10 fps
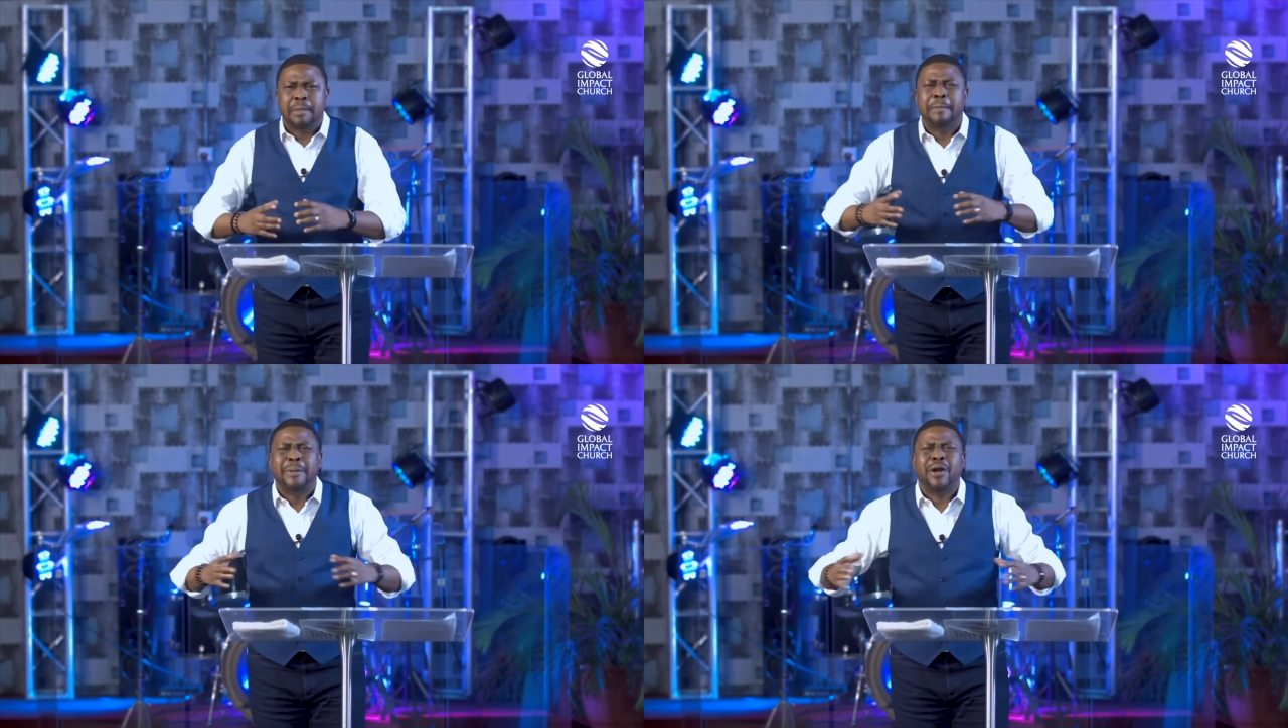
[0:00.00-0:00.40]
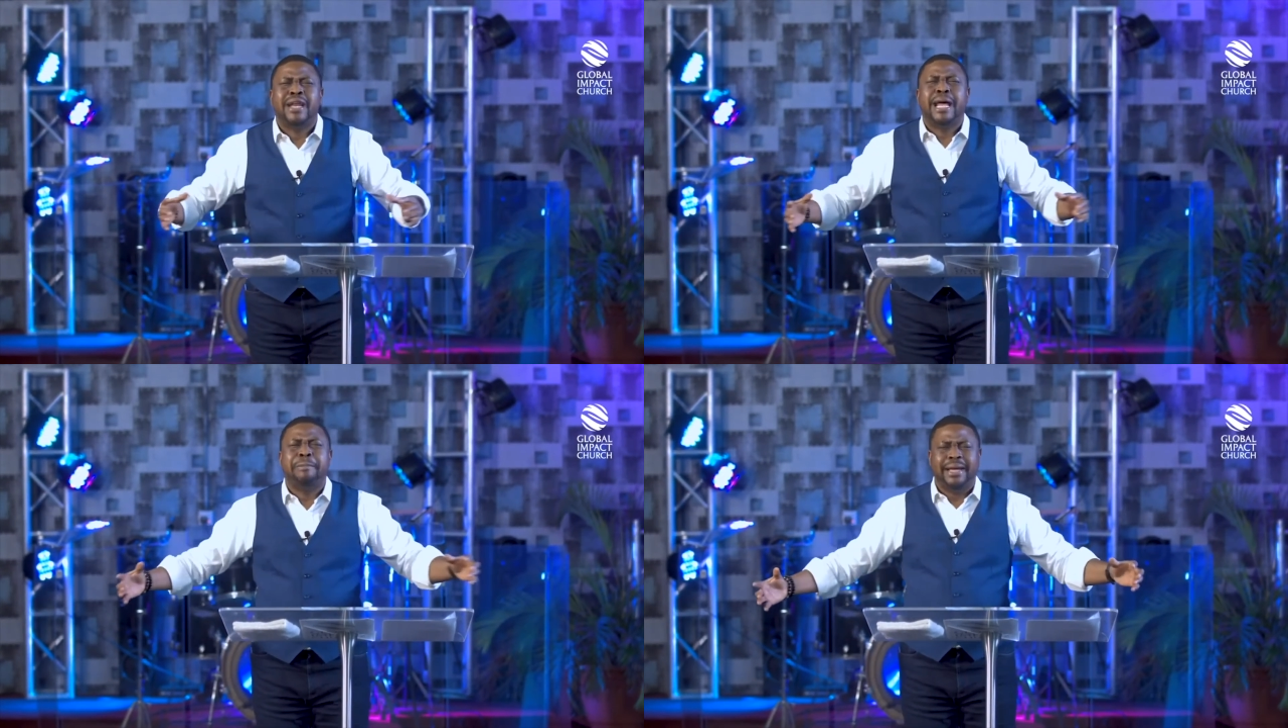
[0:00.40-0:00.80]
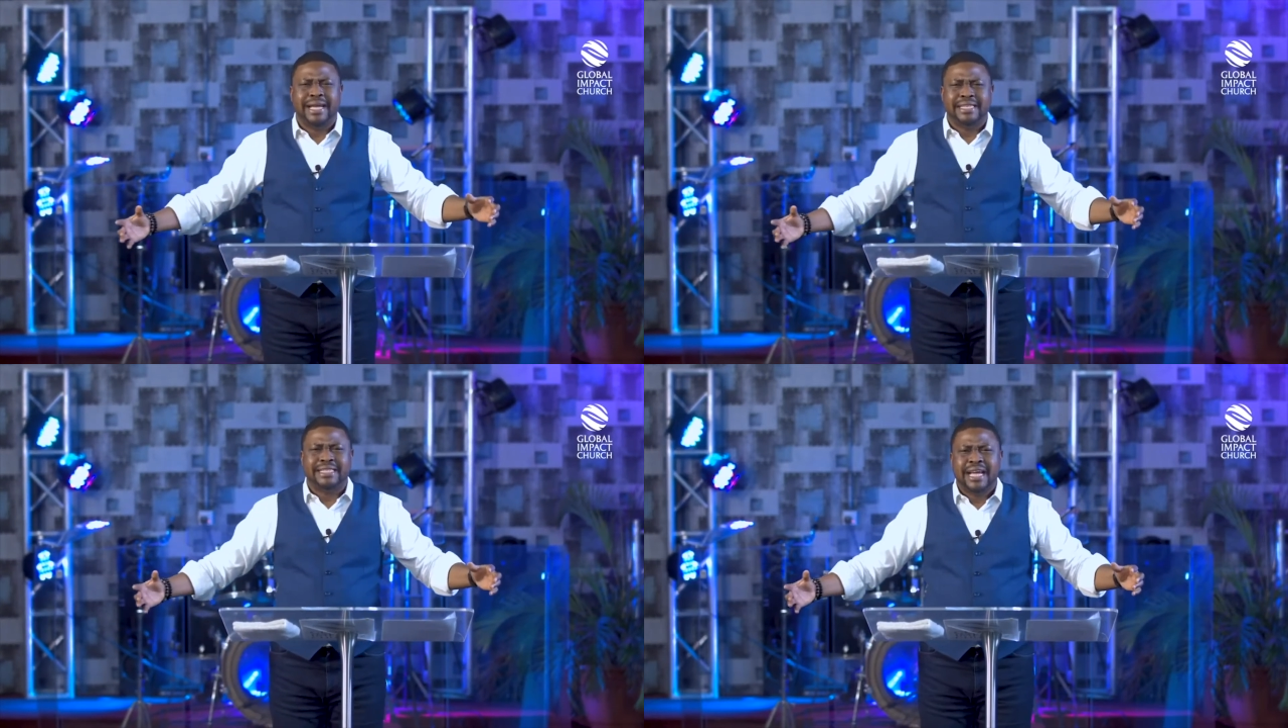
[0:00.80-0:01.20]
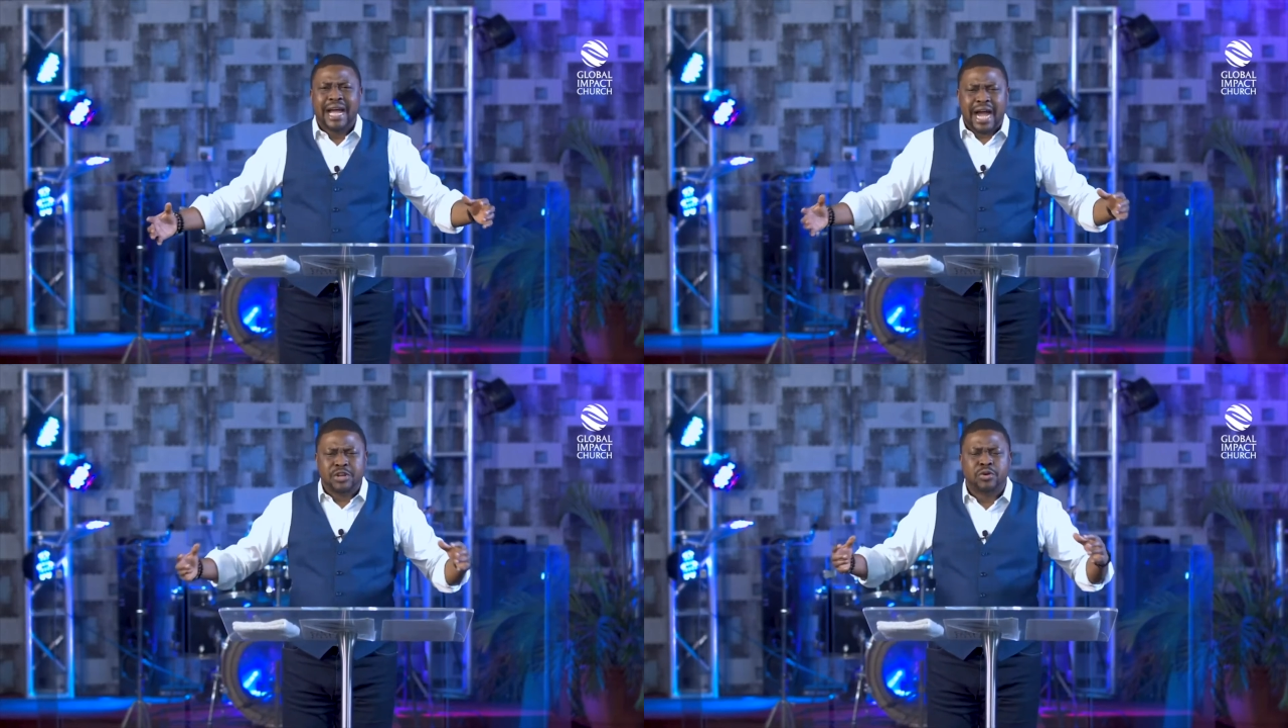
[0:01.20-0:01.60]
a broader base,
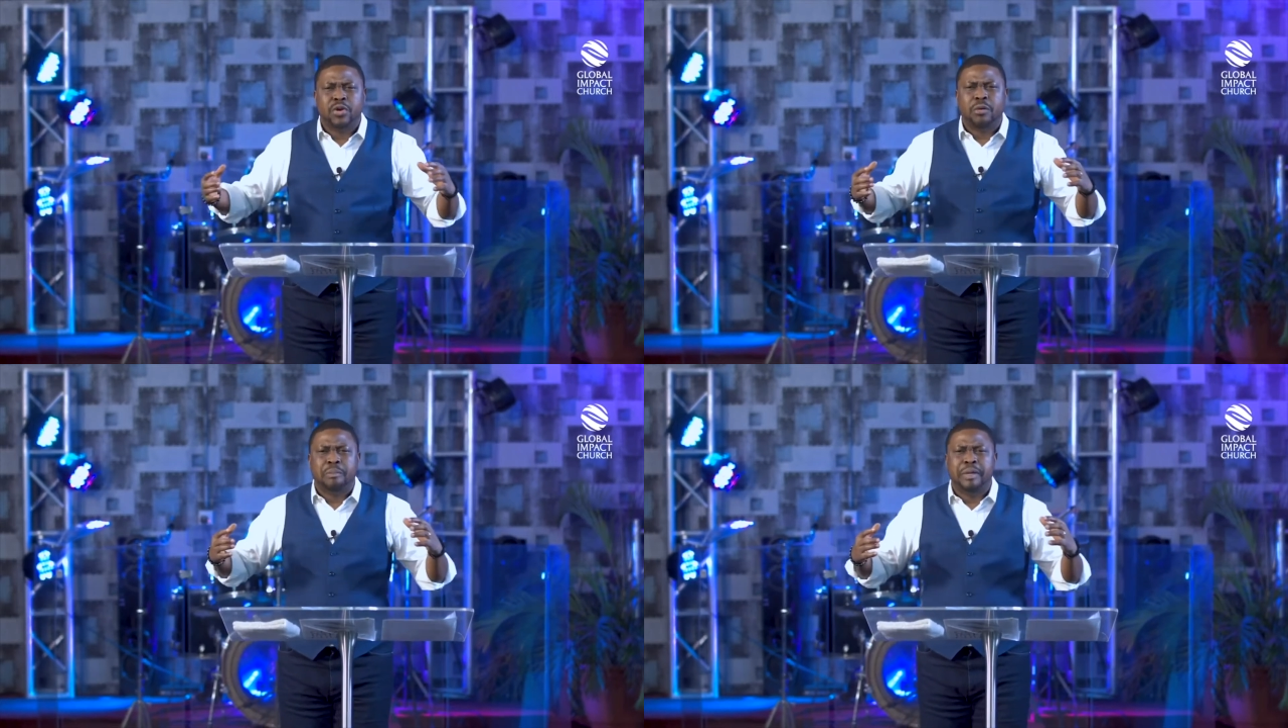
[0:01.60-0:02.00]
are you going to